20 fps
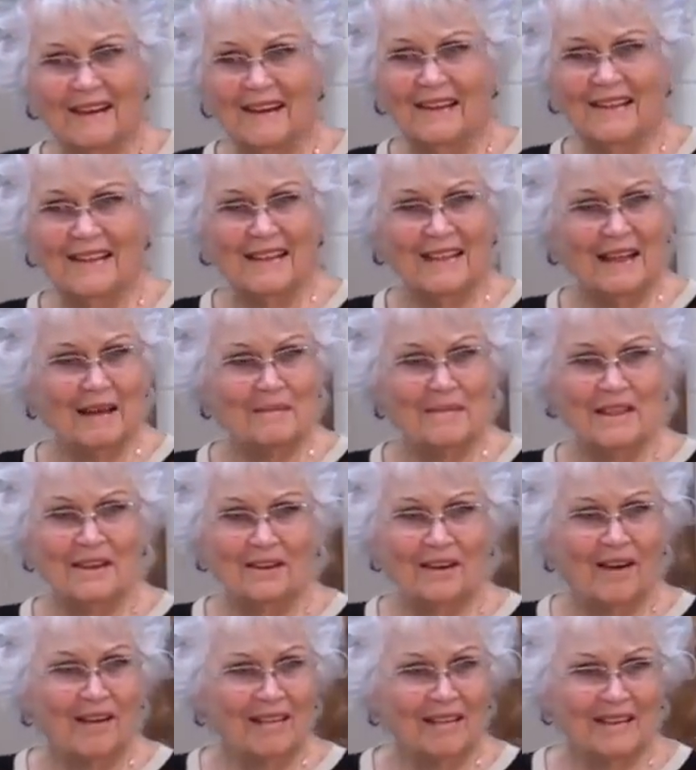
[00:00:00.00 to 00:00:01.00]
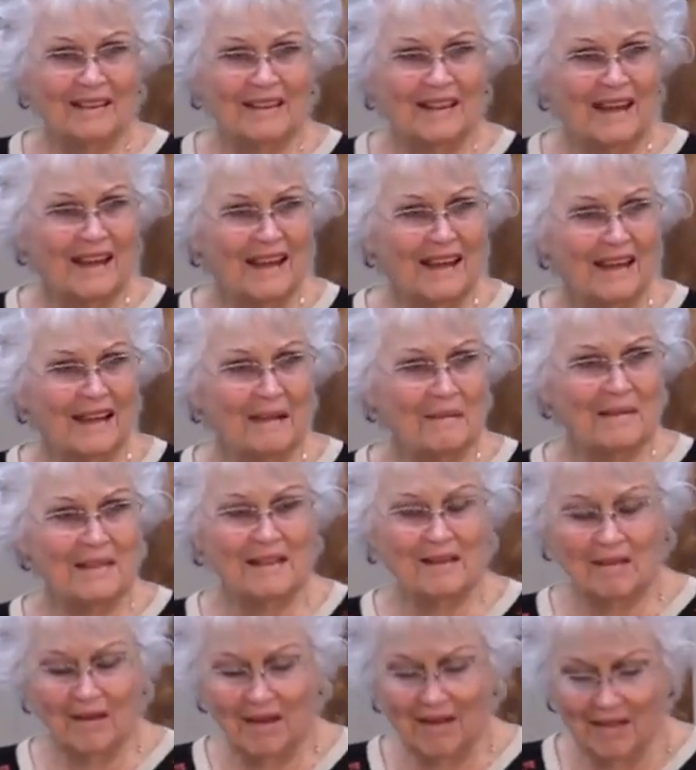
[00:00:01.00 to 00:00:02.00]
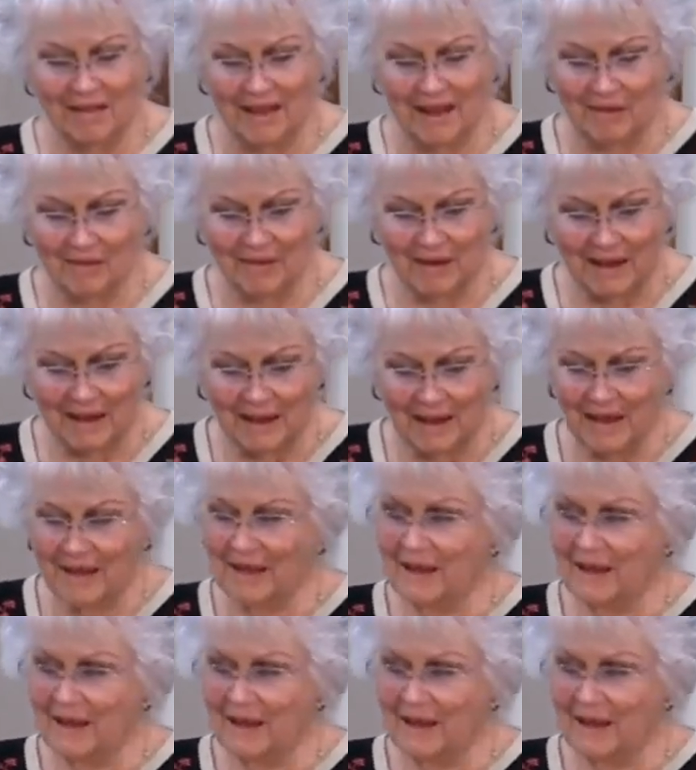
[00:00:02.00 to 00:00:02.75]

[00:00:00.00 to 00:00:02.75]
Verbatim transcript: And they're all alike. I mean, they're all that way.